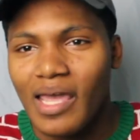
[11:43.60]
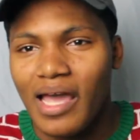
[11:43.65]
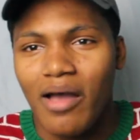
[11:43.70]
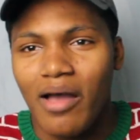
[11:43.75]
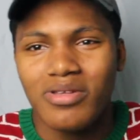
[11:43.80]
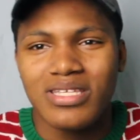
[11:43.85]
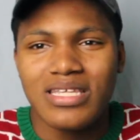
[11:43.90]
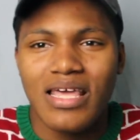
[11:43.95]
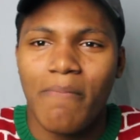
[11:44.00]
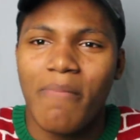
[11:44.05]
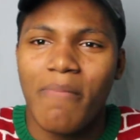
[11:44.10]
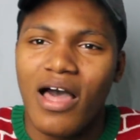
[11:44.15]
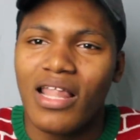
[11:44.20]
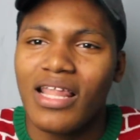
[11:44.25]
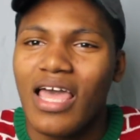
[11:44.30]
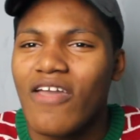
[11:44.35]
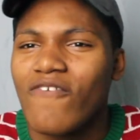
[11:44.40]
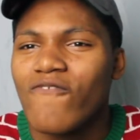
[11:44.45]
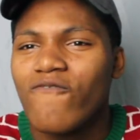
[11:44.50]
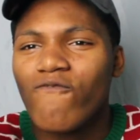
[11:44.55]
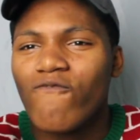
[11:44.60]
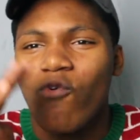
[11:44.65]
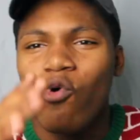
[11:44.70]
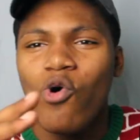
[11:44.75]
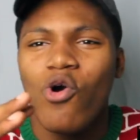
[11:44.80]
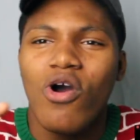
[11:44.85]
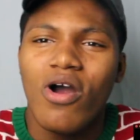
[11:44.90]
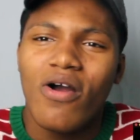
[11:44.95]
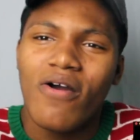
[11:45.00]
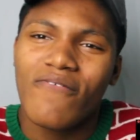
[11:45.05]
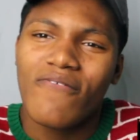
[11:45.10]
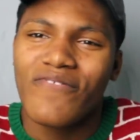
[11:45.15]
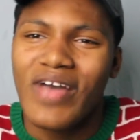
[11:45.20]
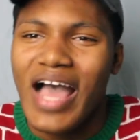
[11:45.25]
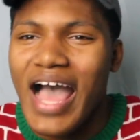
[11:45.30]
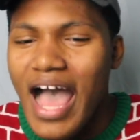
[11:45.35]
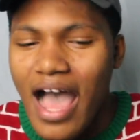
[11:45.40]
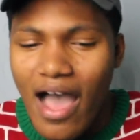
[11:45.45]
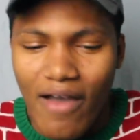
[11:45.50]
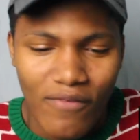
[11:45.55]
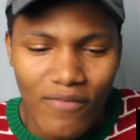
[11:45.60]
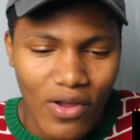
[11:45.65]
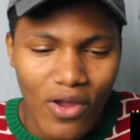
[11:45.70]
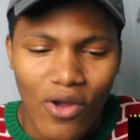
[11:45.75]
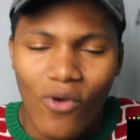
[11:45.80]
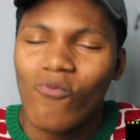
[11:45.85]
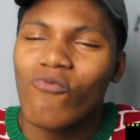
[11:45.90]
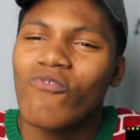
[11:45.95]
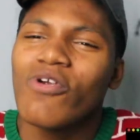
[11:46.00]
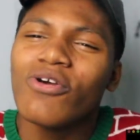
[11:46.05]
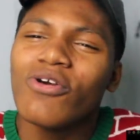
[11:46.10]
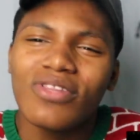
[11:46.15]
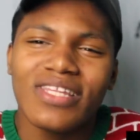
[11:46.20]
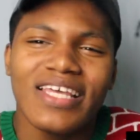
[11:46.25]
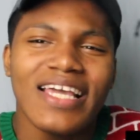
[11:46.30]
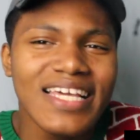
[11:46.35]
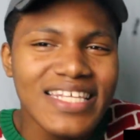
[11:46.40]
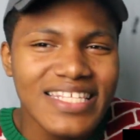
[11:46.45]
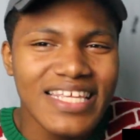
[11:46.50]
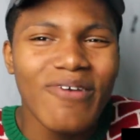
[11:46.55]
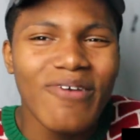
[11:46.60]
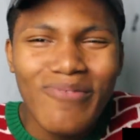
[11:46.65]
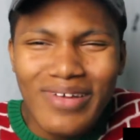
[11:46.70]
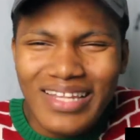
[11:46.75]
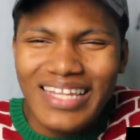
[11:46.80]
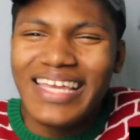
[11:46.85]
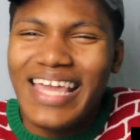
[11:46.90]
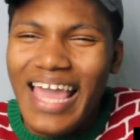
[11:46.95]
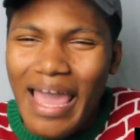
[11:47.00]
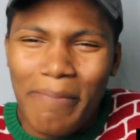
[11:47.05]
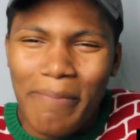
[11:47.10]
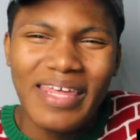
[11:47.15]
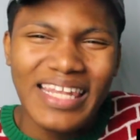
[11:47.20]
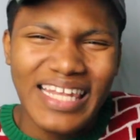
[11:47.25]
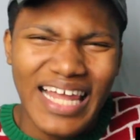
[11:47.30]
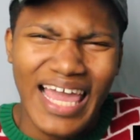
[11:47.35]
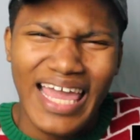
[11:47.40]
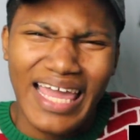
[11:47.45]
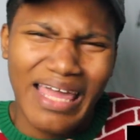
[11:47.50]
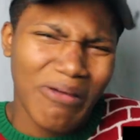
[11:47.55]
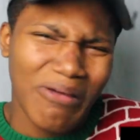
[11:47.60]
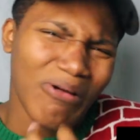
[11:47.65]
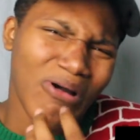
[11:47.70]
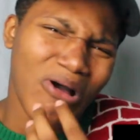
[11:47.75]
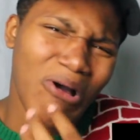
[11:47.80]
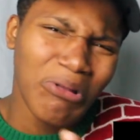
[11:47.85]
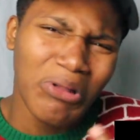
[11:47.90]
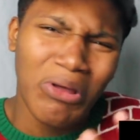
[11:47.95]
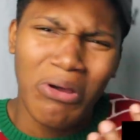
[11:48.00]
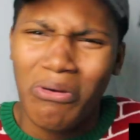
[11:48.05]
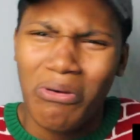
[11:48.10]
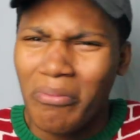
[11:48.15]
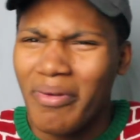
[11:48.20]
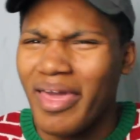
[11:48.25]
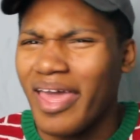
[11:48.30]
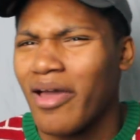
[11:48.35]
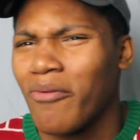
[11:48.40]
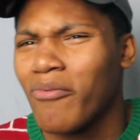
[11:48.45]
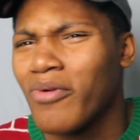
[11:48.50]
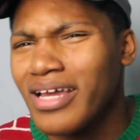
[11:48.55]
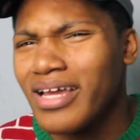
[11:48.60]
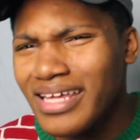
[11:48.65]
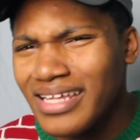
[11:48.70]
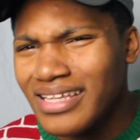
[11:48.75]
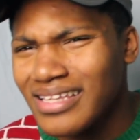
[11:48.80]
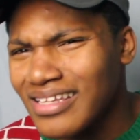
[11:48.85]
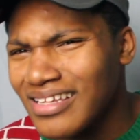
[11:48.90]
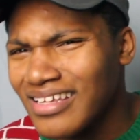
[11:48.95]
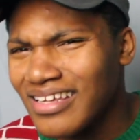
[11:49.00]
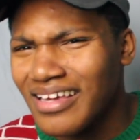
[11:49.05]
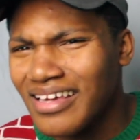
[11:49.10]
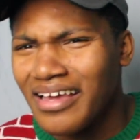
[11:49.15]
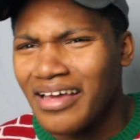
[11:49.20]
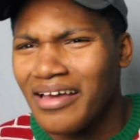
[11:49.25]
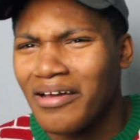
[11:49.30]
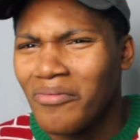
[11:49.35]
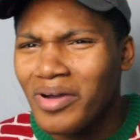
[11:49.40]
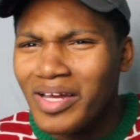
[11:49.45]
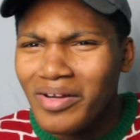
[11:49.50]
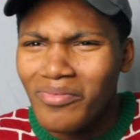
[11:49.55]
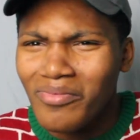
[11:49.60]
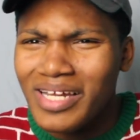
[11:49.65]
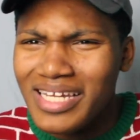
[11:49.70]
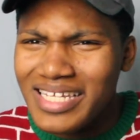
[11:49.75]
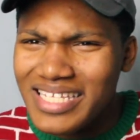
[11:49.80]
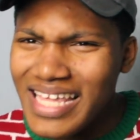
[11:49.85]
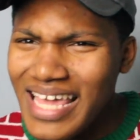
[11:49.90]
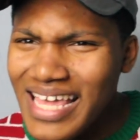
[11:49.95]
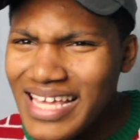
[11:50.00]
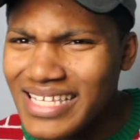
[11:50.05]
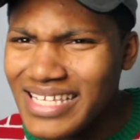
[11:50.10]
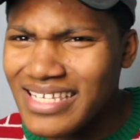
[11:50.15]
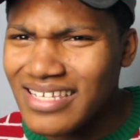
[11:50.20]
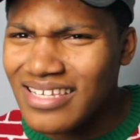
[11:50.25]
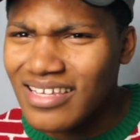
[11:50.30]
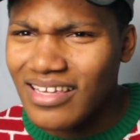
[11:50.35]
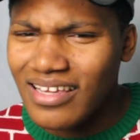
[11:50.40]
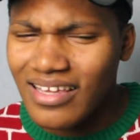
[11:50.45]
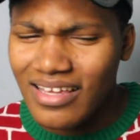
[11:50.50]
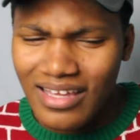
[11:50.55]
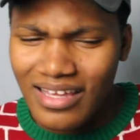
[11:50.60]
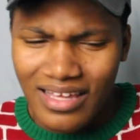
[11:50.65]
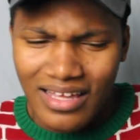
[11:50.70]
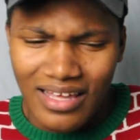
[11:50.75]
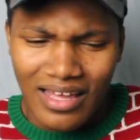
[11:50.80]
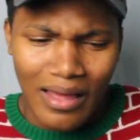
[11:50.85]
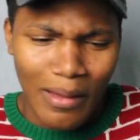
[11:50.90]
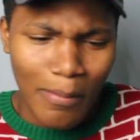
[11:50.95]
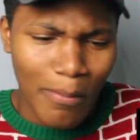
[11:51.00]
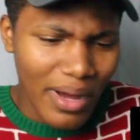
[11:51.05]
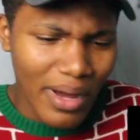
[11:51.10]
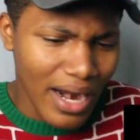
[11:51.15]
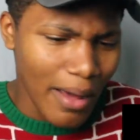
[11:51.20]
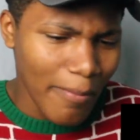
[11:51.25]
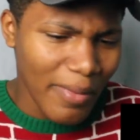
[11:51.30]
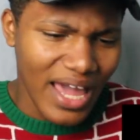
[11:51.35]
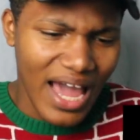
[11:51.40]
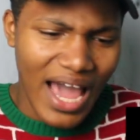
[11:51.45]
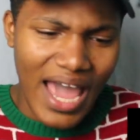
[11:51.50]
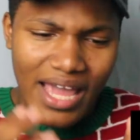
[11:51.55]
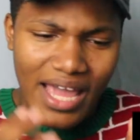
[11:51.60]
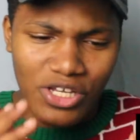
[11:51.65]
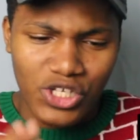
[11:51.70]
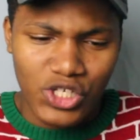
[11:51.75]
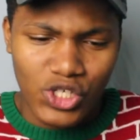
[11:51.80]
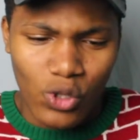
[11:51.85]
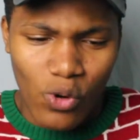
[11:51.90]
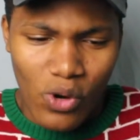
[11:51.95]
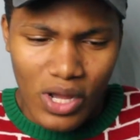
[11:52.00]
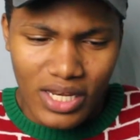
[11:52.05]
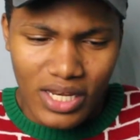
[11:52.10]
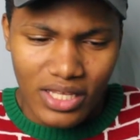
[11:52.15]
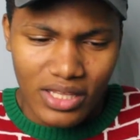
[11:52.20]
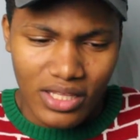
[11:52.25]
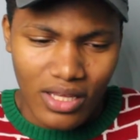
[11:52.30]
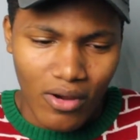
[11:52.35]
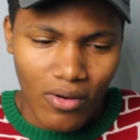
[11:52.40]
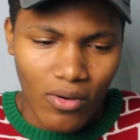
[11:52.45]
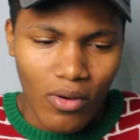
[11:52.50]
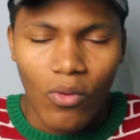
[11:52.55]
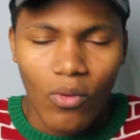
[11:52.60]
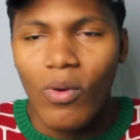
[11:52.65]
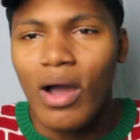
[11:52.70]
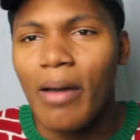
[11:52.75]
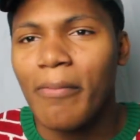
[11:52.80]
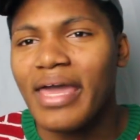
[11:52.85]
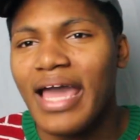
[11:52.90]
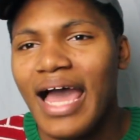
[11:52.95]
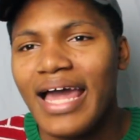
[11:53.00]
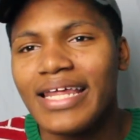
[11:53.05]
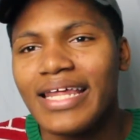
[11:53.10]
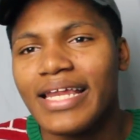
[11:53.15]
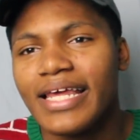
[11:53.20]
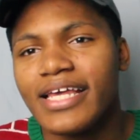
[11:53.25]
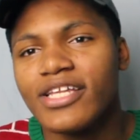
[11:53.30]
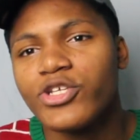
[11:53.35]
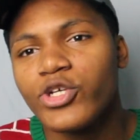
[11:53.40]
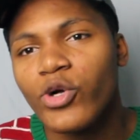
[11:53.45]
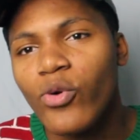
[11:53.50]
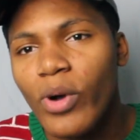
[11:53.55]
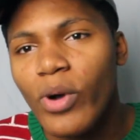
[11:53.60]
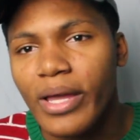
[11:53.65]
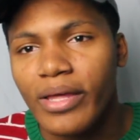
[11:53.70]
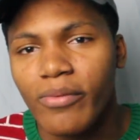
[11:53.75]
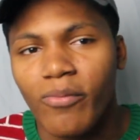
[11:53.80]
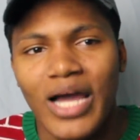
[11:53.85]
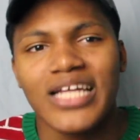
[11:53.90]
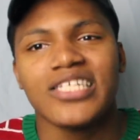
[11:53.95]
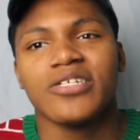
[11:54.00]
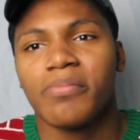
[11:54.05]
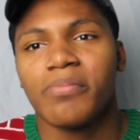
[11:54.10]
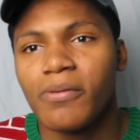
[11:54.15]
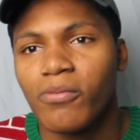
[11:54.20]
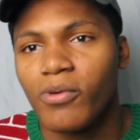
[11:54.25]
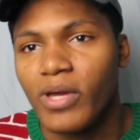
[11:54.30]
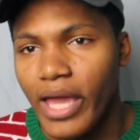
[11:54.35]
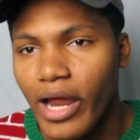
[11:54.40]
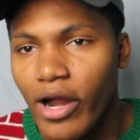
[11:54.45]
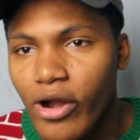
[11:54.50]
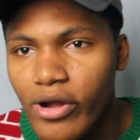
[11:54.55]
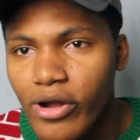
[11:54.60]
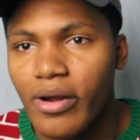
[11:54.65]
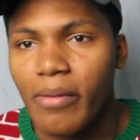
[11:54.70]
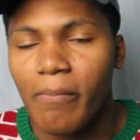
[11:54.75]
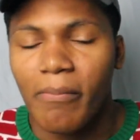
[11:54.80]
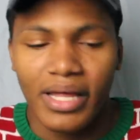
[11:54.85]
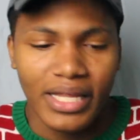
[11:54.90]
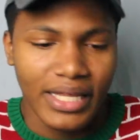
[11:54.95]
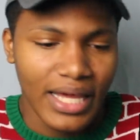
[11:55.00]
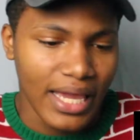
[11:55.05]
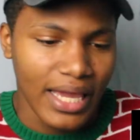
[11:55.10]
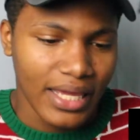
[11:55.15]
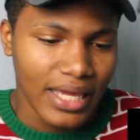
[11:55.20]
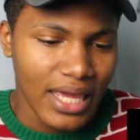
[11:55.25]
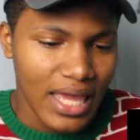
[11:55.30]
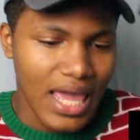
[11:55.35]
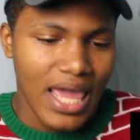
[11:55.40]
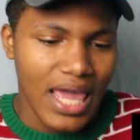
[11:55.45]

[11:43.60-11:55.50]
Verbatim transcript: I would say about like 4 or 5 real things that really got me like, hold on, man, what is this? But I mean, I enjoyed it though. Well, I mean, I didn't enjoy watching people get hurt, but like,